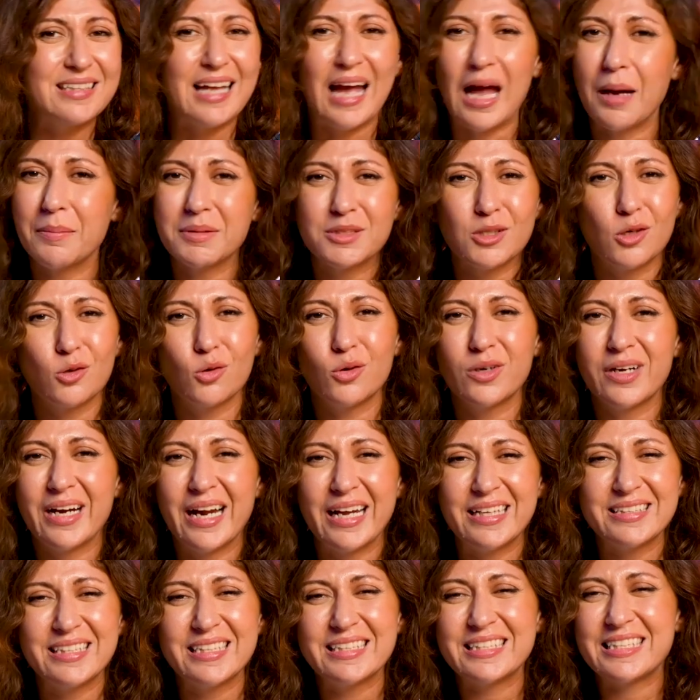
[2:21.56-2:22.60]
Amazon
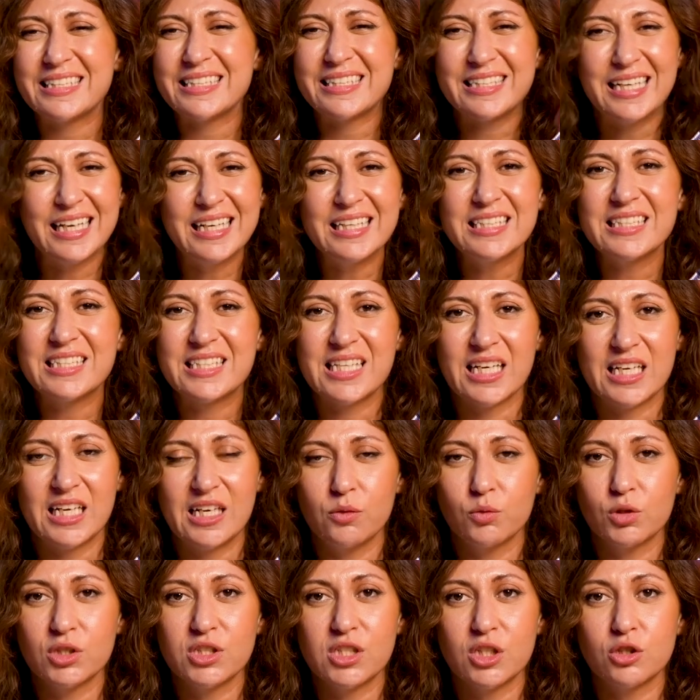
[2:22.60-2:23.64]
already sees the
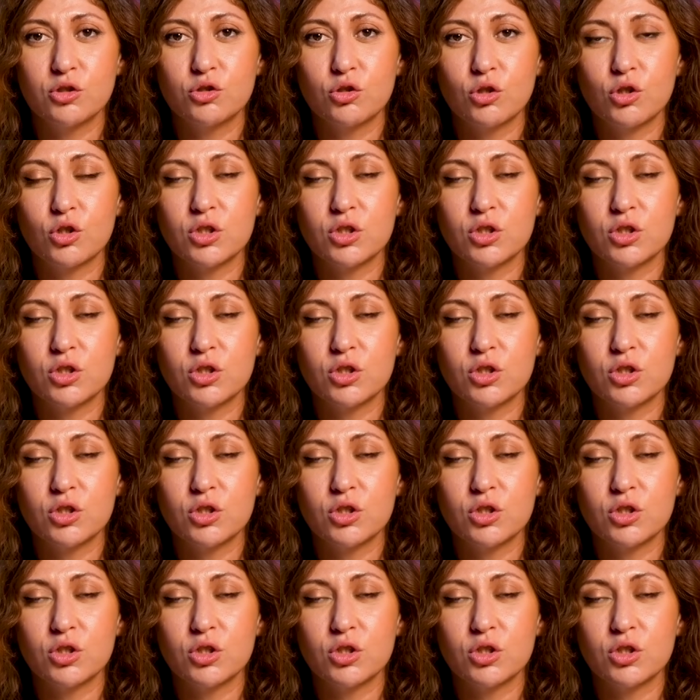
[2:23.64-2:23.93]
keywords into your